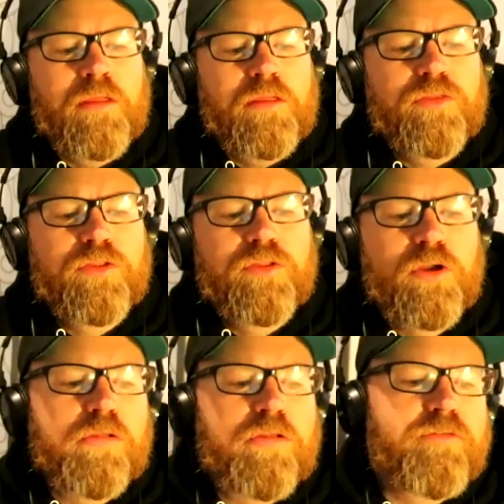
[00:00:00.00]
The
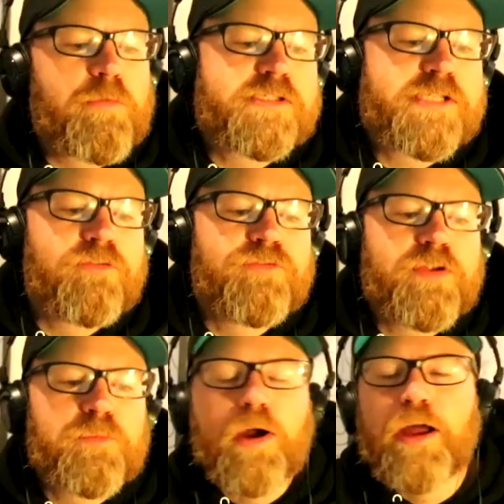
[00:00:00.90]
goals are about 10
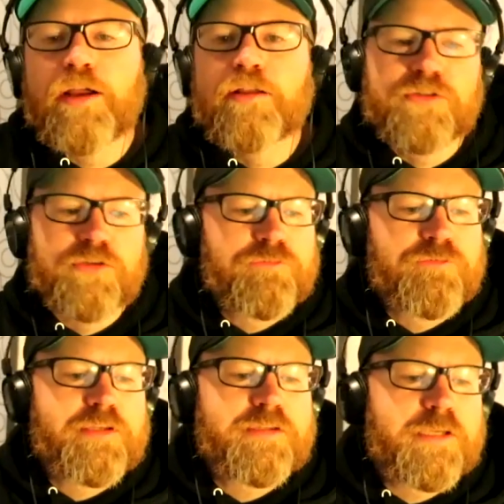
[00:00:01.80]
feet wide and 2
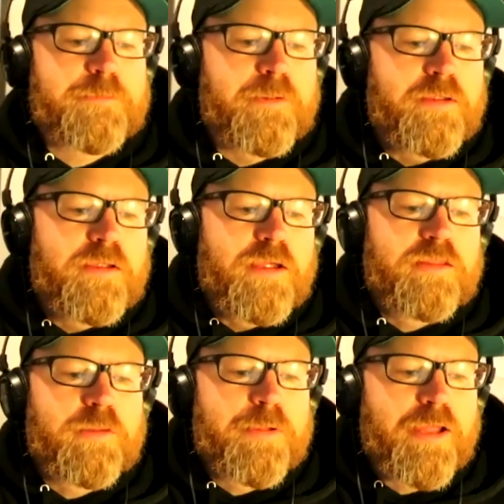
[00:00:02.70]
feet deep,
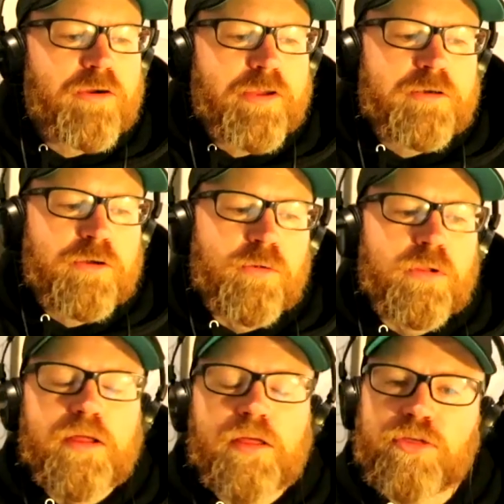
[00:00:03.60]
and the player in
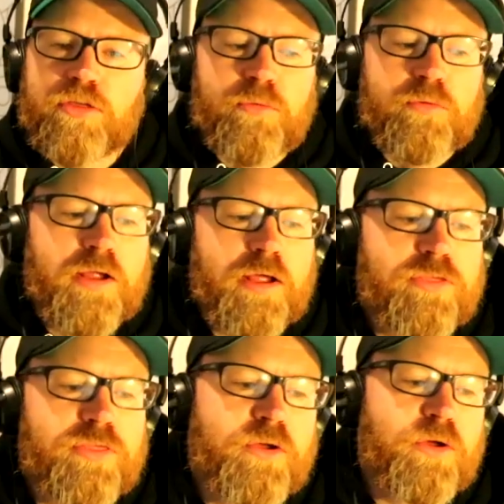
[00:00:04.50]
goal is known
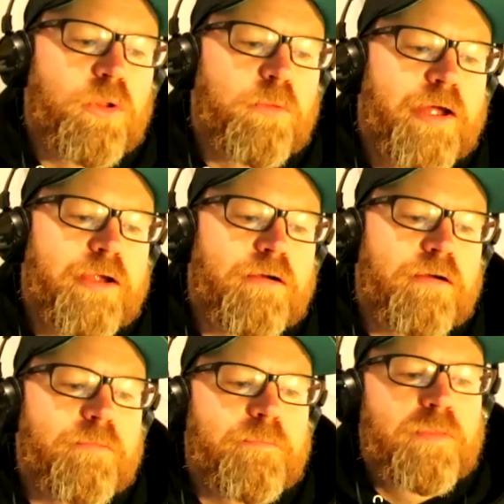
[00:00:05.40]
as the goal minder.